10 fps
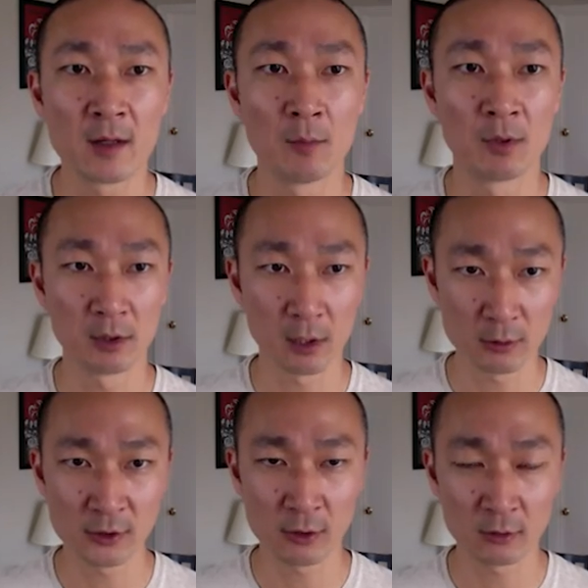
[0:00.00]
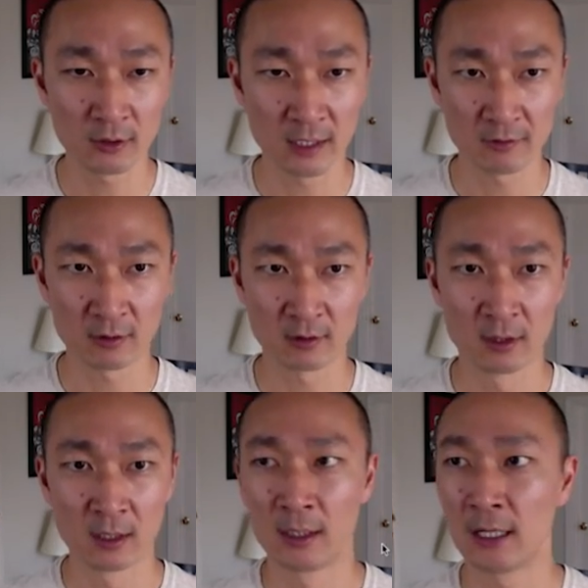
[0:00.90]
below shoulder level
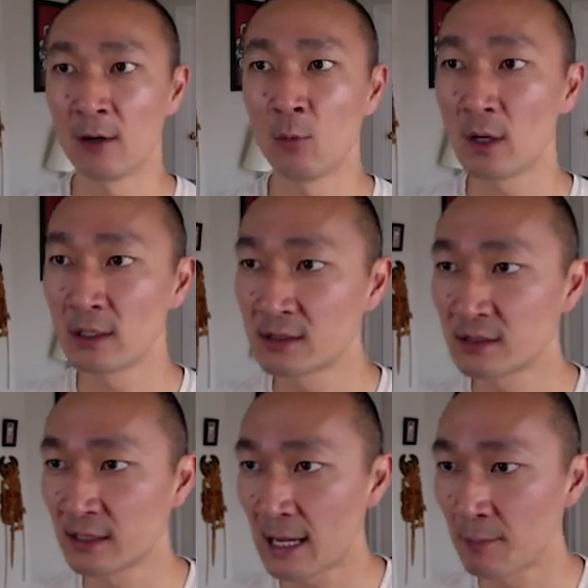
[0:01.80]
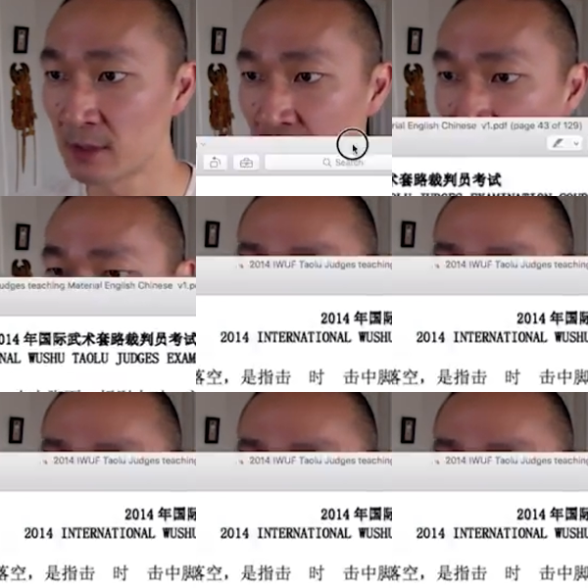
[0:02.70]
and what is slap missing.